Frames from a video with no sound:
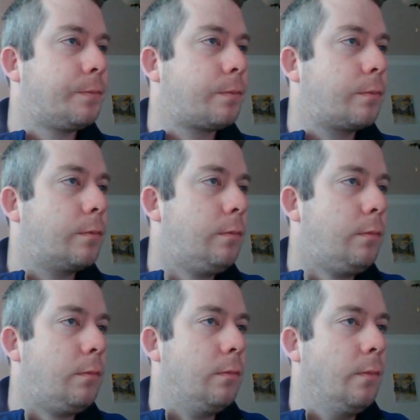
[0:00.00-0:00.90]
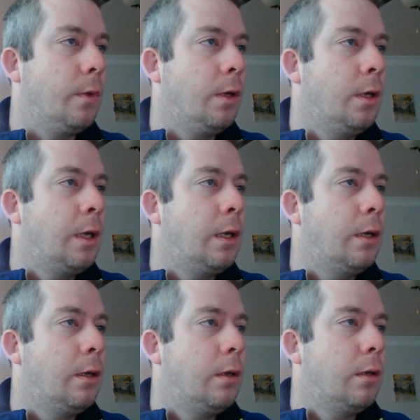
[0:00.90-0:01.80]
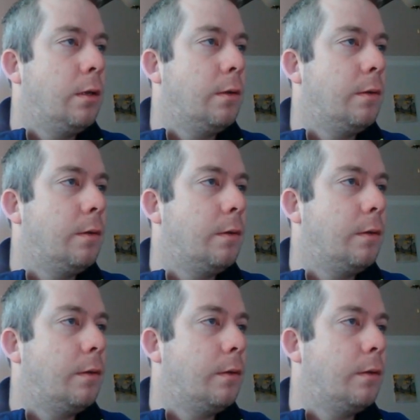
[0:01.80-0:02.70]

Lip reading: Nothing is said.